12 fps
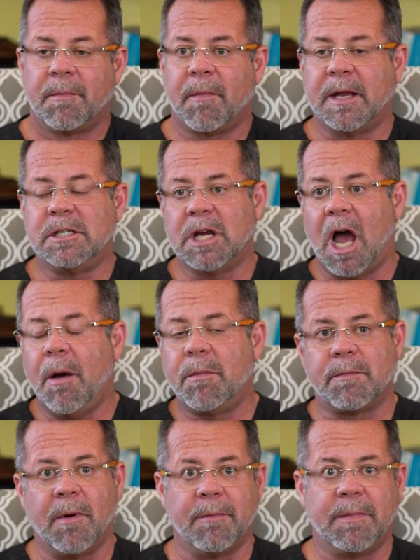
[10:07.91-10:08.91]
my job
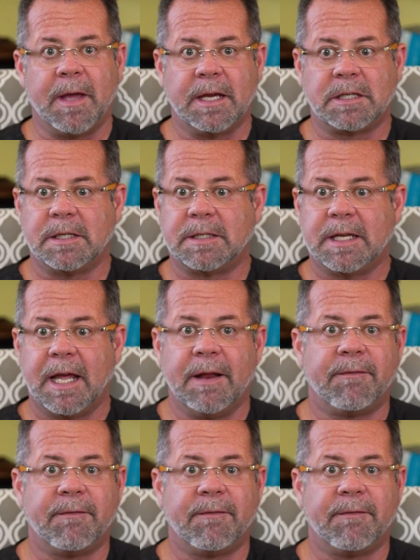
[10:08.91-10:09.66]
with my patients. And